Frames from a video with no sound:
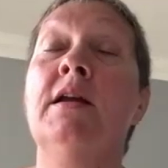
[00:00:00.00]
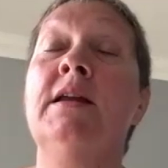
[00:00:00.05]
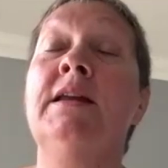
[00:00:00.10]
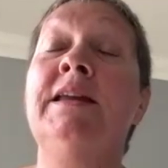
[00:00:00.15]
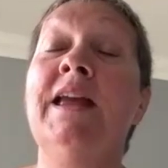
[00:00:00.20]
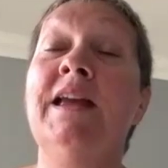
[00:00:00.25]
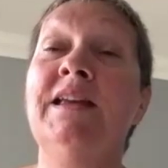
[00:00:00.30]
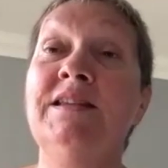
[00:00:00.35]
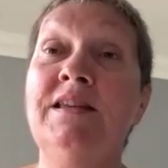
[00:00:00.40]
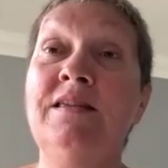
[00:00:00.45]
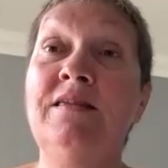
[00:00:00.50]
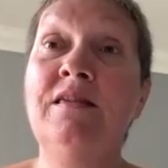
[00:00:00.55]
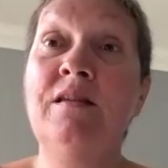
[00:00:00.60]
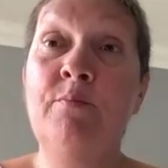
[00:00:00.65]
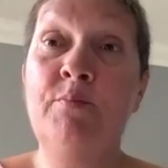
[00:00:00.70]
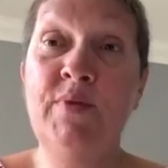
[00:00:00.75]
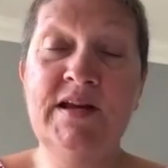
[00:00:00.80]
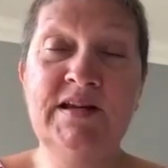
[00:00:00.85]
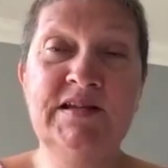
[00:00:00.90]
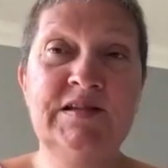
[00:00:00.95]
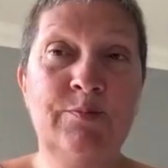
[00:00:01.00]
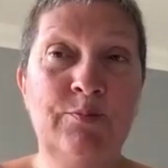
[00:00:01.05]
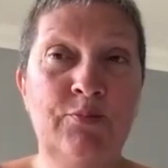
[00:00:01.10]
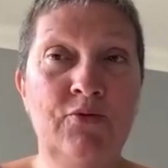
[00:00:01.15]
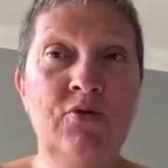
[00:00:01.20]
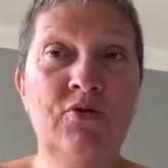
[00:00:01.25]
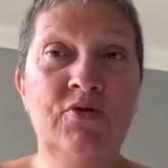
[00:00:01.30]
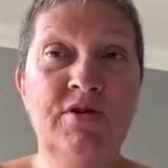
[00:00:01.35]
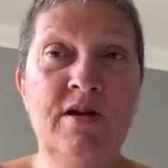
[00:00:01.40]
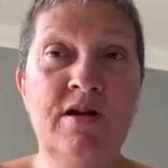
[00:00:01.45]
getting the best
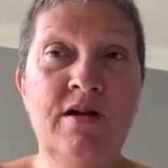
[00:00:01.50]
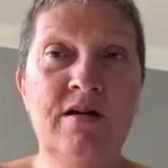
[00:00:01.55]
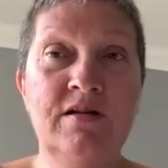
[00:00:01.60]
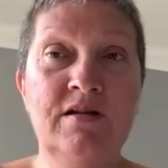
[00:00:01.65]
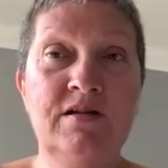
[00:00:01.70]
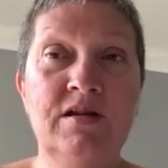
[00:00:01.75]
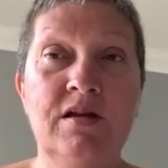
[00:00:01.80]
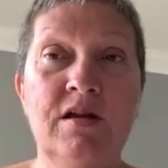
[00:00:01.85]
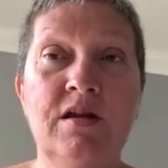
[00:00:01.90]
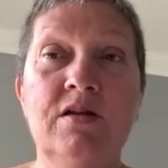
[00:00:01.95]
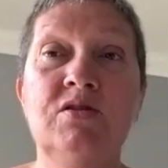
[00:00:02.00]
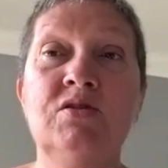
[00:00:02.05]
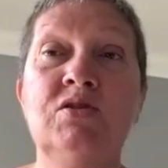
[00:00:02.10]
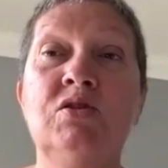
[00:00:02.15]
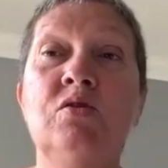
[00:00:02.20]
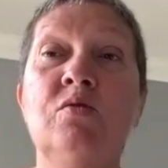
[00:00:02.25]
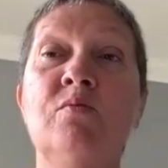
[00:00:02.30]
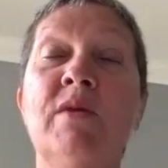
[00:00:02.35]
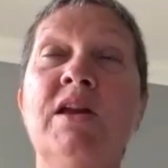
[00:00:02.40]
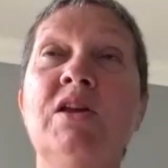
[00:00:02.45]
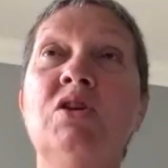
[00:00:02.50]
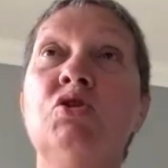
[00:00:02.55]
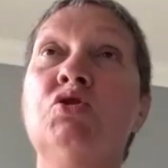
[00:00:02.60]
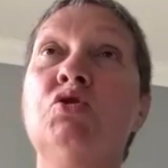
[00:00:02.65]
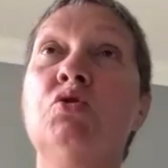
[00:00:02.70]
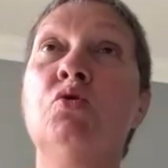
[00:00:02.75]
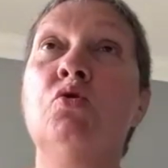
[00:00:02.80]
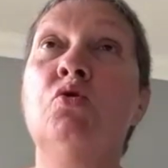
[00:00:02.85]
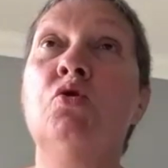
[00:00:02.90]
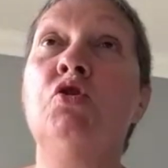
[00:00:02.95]
product to make
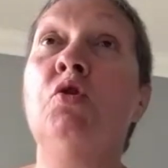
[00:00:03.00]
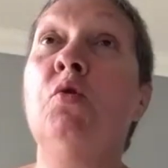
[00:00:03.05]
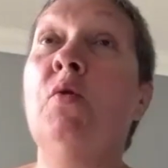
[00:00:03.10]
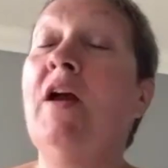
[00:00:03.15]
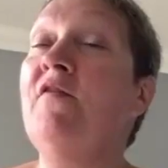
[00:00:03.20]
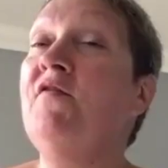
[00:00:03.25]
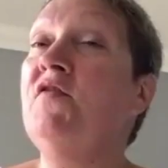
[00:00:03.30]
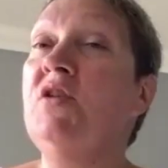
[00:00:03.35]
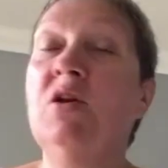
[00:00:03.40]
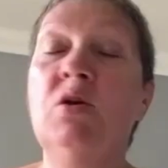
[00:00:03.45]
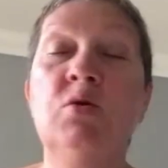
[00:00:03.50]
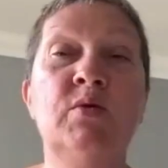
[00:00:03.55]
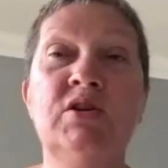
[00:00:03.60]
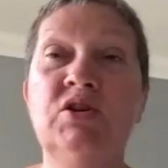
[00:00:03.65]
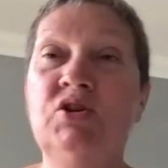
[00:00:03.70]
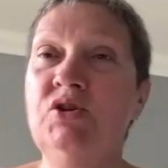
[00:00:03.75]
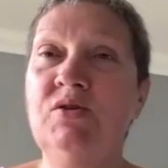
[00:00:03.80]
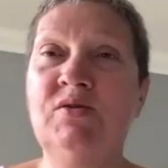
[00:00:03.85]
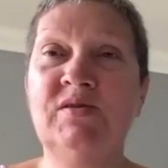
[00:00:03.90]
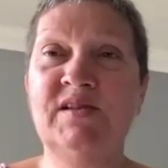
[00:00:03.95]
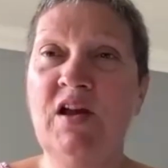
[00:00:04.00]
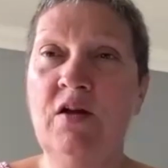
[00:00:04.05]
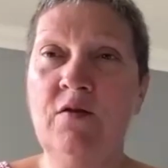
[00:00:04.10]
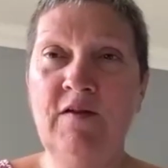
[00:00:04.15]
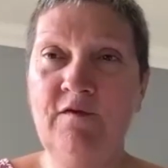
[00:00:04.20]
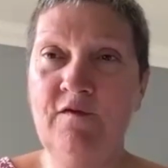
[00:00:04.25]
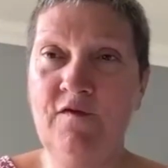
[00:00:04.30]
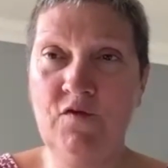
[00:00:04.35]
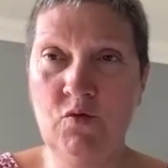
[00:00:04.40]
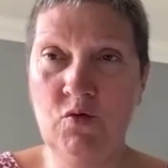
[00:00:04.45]
sure you have no issues
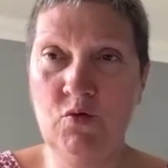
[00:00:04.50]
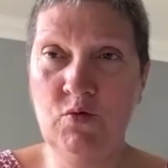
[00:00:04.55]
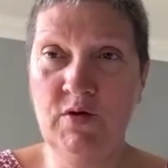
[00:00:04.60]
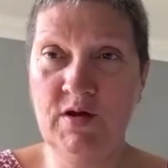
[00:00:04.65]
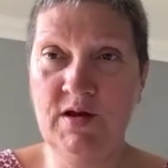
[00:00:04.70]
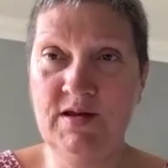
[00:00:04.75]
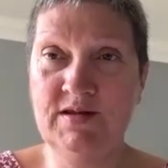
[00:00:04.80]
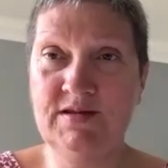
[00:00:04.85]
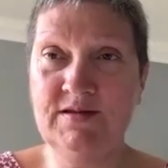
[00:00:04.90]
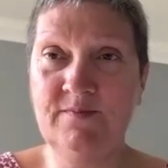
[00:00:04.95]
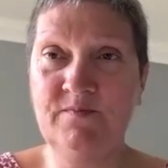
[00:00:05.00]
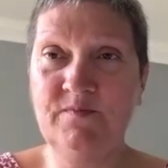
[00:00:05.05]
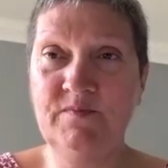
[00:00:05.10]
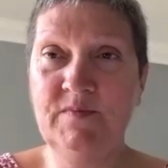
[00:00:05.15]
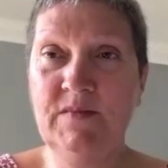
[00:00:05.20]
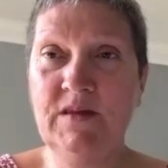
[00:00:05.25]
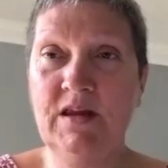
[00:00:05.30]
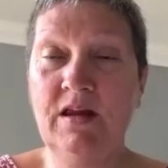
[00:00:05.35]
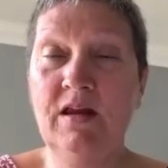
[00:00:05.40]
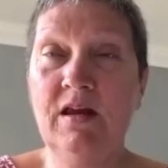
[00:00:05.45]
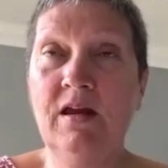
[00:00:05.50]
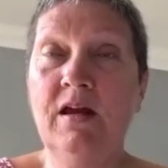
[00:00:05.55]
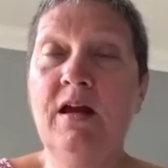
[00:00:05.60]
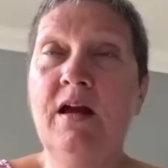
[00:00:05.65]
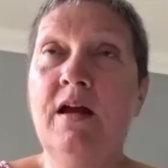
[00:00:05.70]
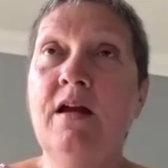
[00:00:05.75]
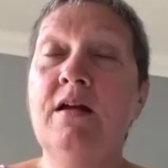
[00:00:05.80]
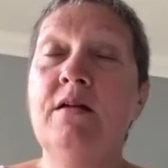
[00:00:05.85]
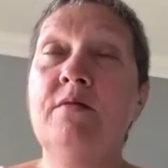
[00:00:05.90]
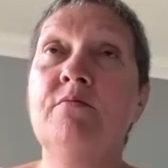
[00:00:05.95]
going forward. Mm-hmm.
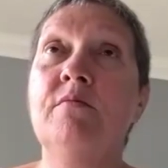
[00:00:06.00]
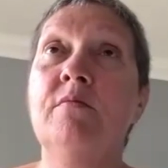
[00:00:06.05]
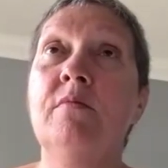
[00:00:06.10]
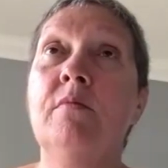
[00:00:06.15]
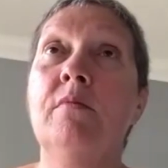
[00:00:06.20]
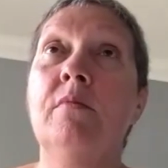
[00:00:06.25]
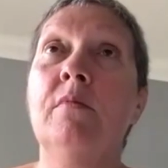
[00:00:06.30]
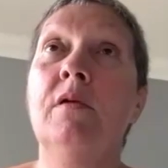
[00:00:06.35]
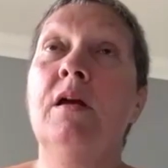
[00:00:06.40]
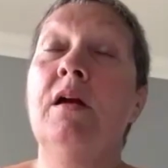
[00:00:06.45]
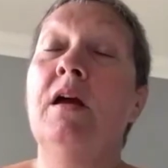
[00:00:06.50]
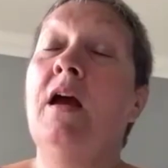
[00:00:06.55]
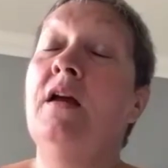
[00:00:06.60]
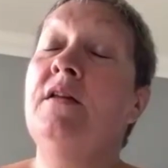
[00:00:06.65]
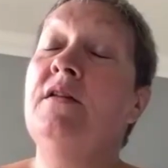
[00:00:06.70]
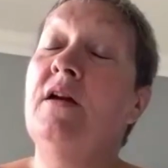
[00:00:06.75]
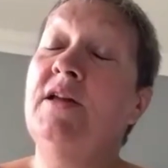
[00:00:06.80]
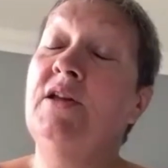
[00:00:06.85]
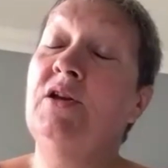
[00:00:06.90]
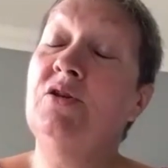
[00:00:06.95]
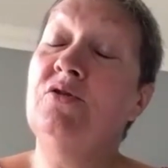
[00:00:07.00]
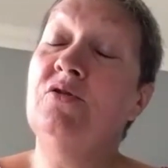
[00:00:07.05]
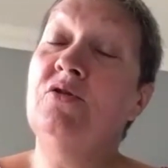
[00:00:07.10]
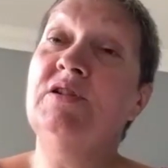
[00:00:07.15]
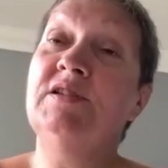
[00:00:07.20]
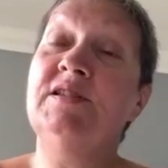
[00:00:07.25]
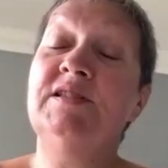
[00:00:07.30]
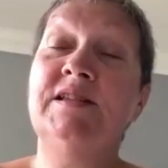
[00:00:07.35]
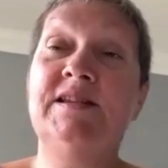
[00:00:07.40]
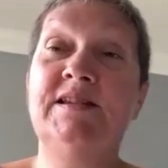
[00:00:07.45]
Um, and I can
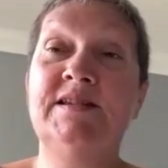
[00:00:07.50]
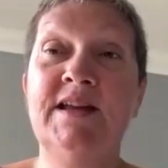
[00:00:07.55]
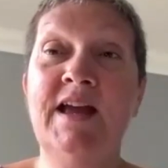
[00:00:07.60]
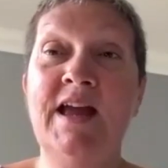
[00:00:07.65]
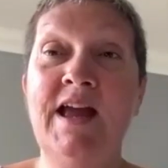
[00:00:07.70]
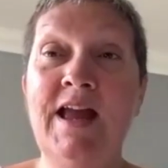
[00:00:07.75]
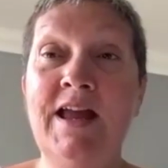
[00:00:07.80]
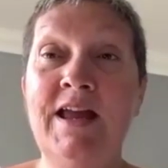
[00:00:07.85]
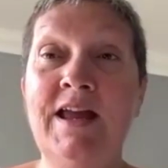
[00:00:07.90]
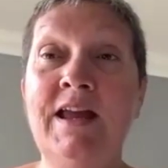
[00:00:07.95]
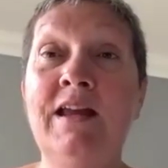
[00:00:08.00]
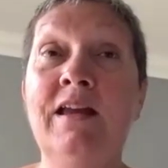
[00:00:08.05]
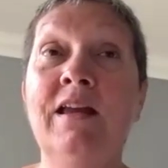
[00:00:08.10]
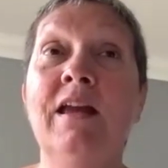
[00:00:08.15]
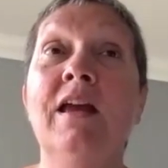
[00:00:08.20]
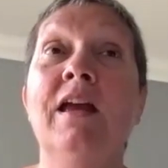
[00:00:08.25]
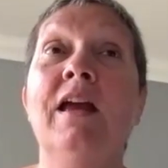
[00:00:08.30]
honestly say,